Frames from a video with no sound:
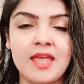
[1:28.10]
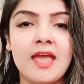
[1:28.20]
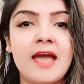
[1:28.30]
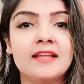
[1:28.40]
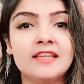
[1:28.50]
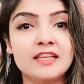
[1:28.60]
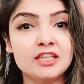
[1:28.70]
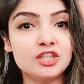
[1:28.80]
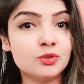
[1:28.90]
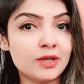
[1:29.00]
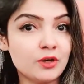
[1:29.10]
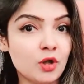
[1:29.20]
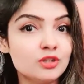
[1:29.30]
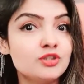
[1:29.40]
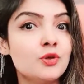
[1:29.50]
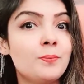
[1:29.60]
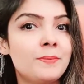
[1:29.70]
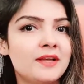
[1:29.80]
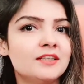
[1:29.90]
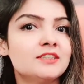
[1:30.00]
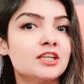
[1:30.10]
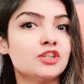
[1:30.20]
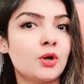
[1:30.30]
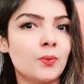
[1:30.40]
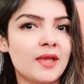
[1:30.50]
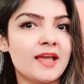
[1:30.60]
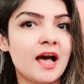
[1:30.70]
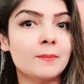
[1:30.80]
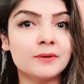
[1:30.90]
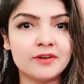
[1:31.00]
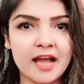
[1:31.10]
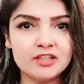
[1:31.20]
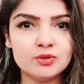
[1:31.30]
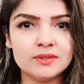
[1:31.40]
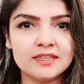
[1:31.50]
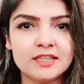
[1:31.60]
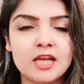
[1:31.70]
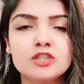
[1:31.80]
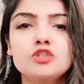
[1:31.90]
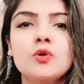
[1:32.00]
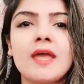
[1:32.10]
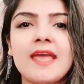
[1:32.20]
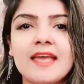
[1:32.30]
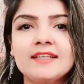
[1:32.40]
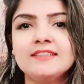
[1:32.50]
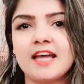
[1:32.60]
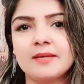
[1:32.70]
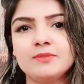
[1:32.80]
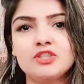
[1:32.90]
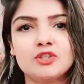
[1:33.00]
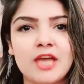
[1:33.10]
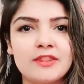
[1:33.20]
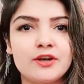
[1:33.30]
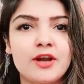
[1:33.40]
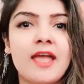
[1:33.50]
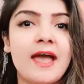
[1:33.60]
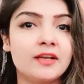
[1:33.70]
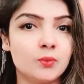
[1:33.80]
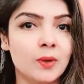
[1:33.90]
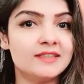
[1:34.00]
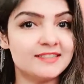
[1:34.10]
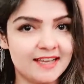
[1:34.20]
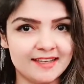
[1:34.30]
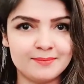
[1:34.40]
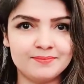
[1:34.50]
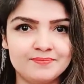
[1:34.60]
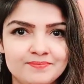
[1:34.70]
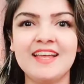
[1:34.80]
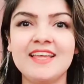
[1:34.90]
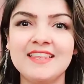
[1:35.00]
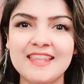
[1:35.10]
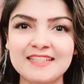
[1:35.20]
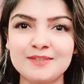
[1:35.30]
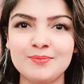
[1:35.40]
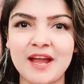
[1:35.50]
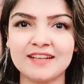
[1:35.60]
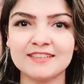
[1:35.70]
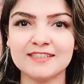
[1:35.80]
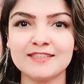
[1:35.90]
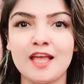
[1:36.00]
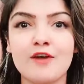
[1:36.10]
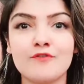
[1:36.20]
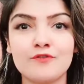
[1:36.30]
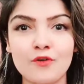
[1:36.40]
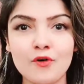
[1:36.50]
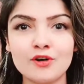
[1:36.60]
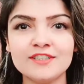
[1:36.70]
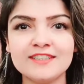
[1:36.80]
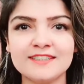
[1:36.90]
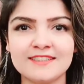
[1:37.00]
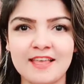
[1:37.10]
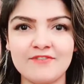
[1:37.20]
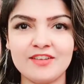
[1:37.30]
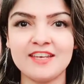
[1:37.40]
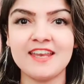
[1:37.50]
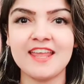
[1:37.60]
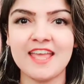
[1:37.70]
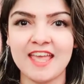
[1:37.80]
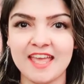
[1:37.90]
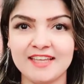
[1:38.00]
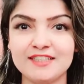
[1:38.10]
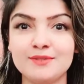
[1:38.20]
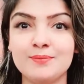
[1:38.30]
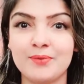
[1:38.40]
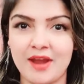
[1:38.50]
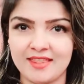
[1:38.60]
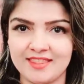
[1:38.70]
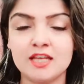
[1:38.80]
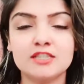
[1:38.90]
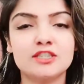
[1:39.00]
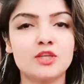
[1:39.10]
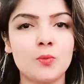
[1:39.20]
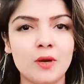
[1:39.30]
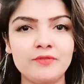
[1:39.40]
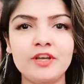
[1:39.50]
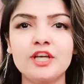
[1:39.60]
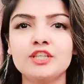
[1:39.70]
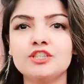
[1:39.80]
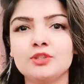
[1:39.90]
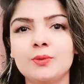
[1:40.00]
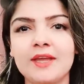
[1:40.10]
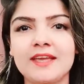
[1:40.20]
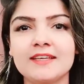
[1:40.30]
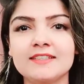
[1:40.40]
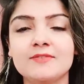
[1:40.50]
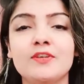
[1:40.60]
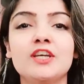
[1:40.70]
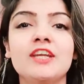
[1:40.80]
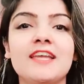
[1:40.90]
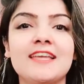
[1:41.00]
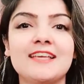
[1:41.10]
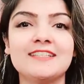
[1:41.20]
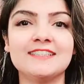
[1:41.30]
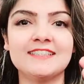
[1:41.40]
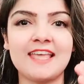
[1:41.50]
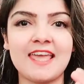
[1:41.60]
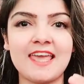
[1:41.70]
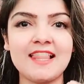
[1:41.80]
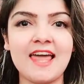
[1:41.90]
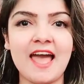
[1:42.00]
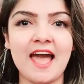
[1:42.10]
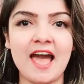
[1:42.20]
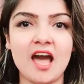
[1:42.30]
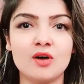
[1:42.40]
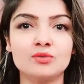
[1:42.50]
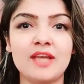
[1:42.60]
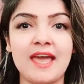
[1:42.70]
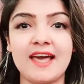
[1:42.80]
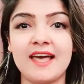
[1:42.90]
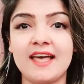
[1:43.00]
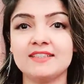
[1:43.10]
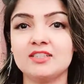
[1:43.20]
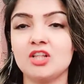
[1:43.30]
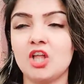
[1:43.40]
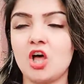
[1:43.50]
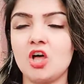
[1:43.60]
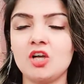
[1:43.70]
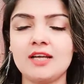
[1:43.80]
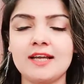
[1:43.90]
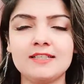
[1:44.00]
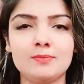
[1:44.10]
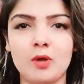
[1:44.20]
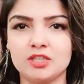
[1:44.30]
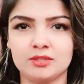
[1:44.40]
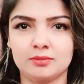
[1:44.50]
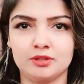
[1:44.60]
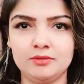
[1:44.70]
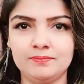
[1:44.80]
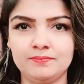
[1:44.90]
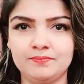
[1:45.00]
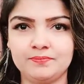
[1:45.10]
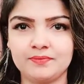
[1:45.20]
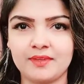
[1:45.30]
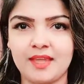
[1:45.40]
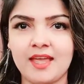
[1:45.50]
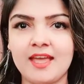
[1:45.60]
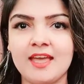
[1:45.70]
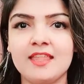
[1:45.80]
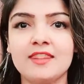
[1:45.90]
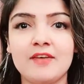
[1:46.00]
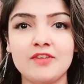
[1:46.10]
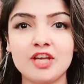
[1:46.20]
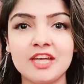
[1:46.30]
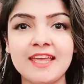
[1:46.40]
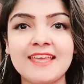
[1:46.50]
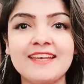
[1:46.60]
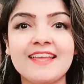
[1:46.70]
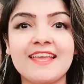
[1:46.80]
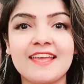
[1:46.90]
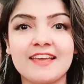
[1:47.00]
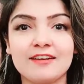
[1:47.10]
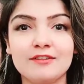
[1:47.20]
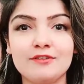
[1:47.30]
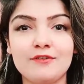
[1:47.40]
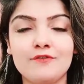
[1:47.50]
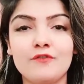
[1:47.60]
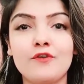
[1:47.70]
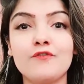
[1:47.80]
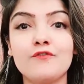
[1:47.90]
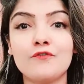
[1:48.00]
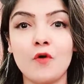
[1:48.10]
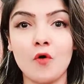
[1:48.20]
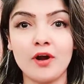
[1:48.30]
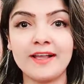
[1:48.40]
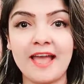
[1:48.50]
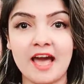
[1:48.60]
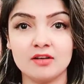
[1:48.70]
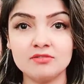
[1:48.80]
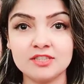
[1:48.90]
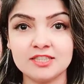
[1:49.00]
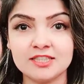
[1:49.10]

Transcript: And then you can also build your way up gradually to 8 times together at one time. Let's practice 4-7-8 breath. So what we're going to do is we're going to exhale out as long as possible. Then we're going to inhale for 4 counts.